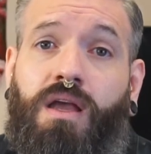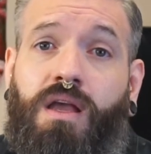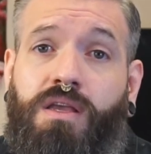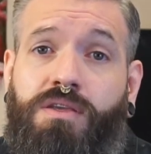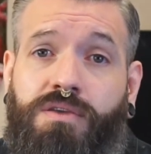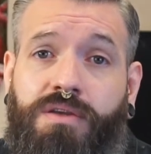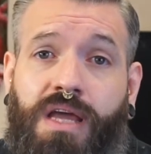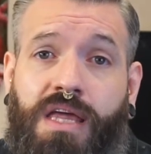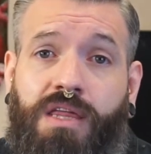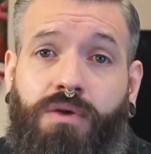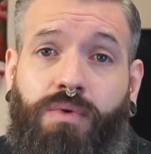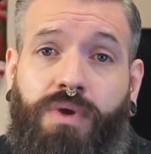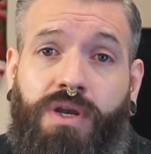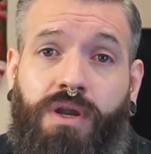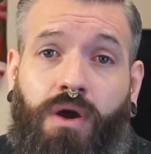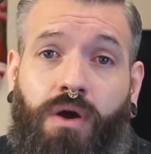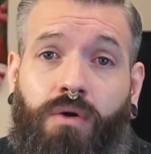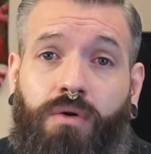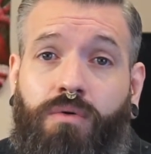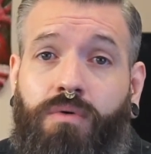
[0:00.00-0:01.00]
So now that we
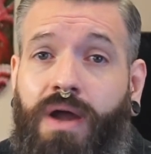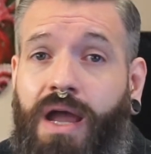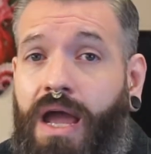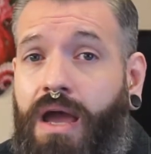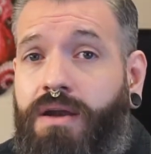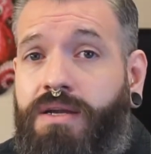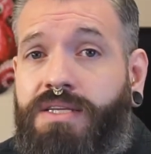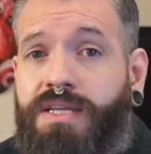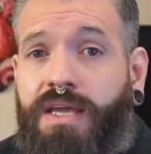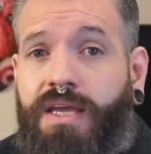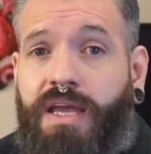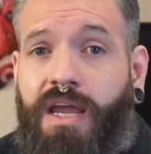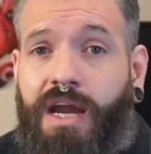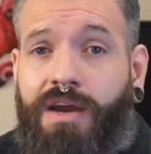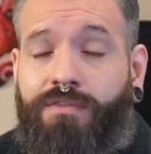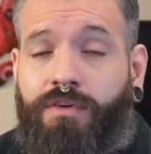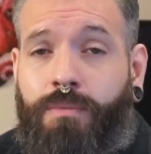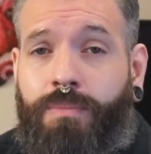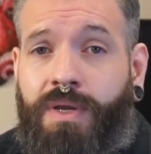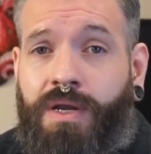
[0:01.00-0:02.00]
know how to take care
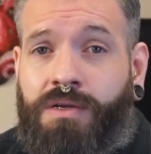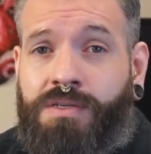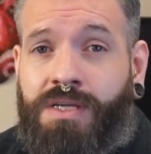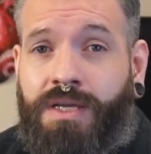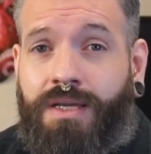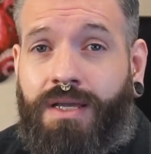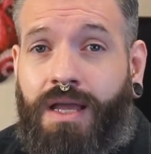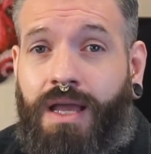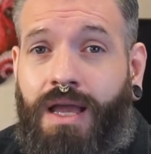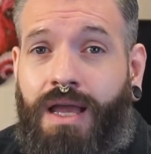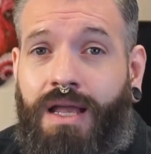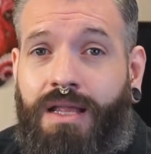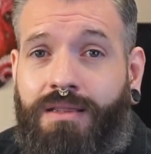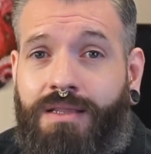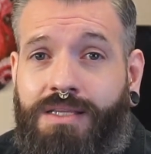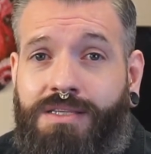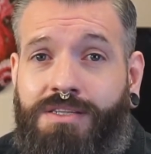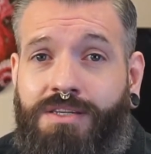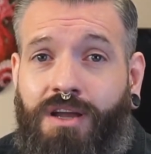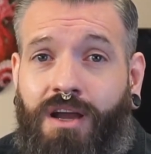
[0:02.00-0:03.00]
of our piercing,
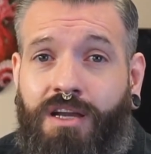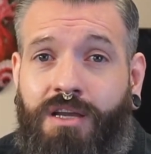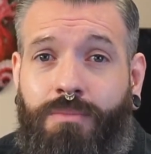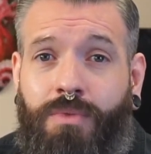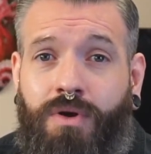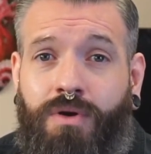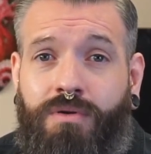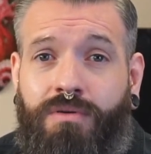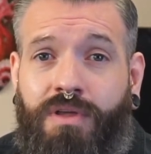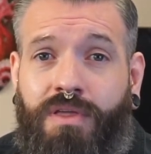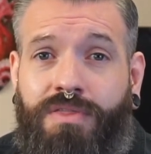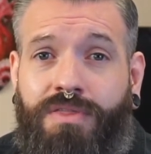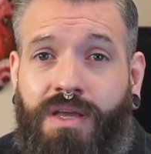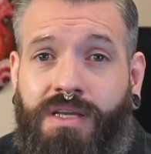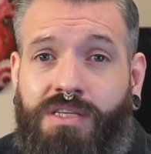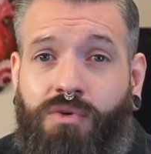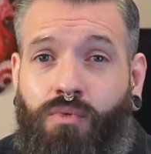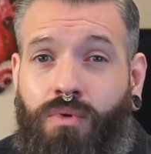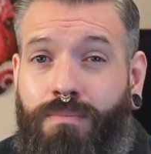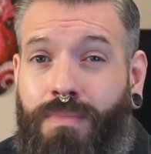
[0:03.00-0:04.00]
let's talk about
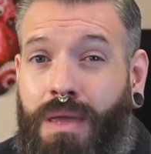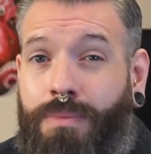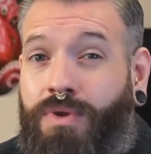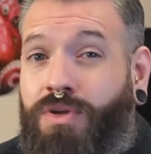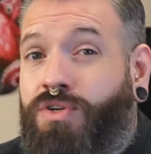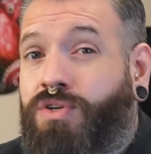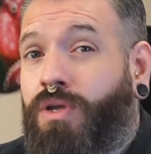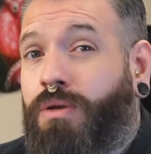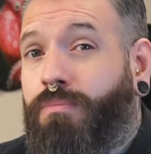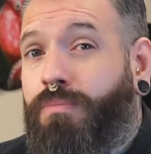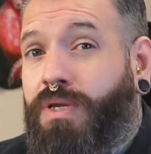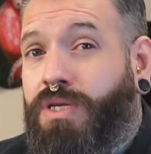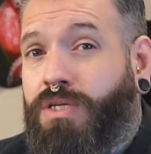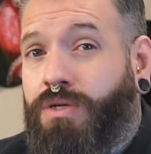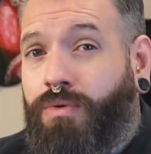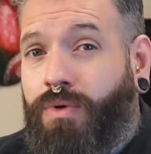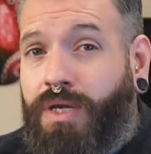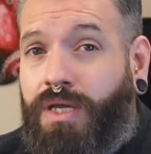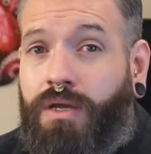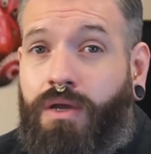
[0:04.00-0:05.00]
things that we maybe shouldn't be
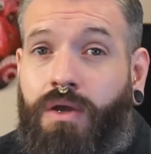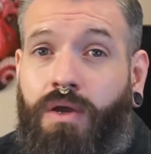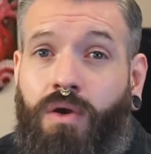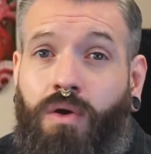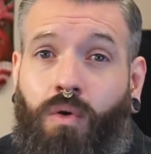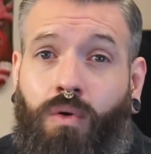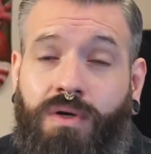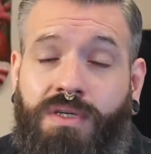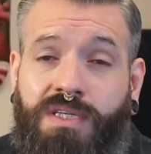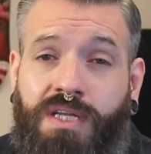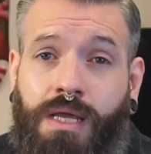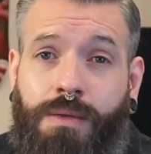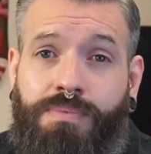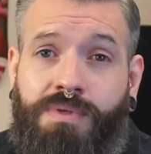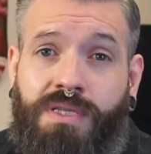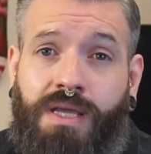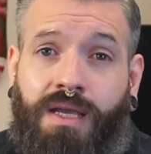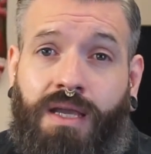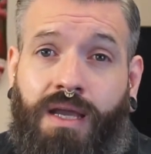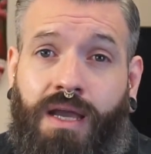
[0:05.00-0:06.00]
doing, or tips
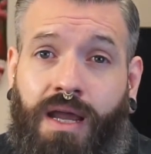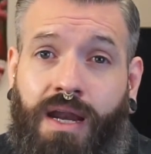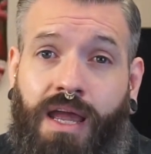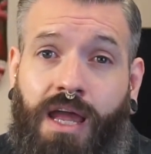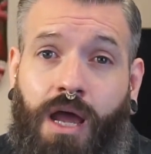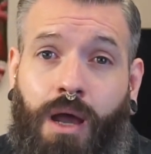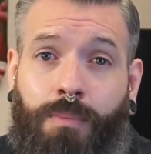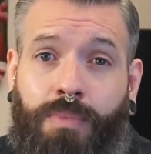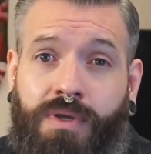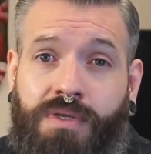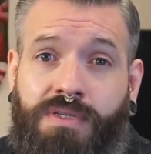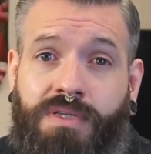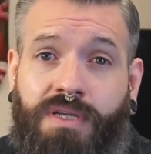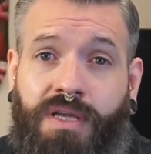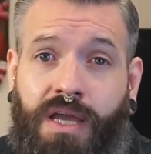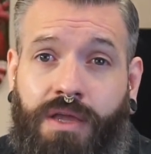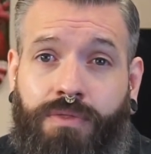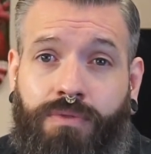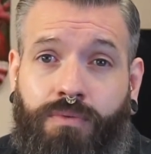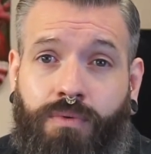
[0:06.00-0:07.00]
that can kind of help us
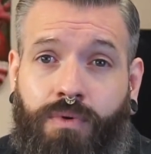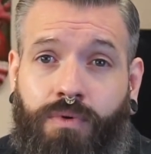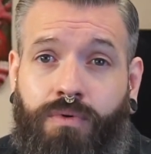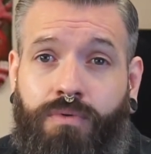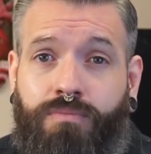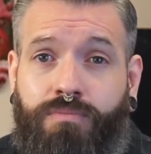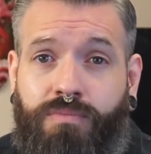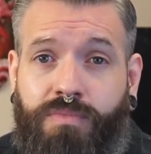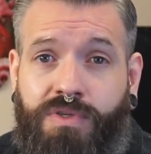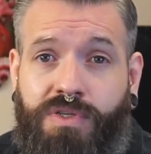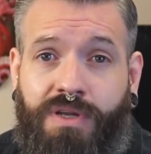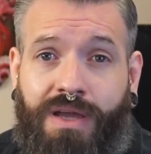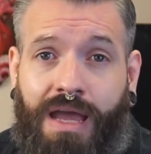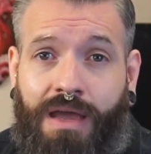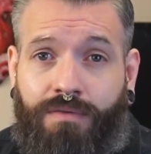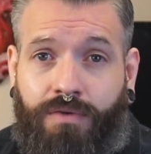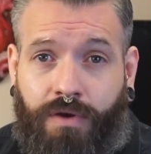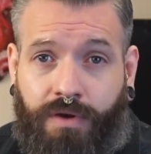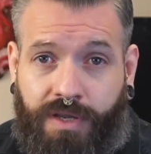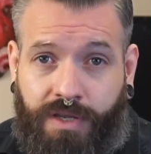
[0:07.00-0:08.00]
get through to
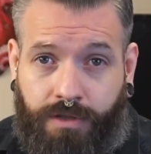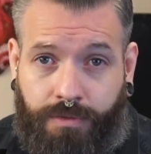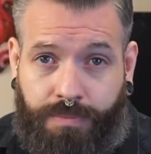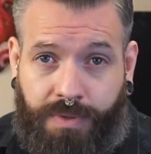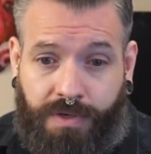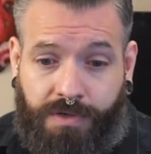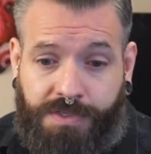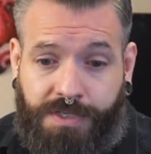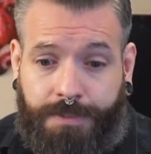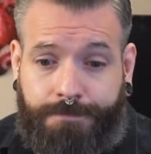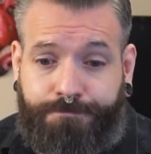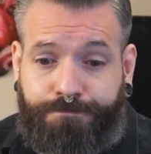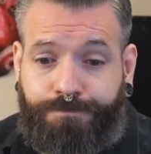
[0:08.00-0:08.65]
having our healed piercing.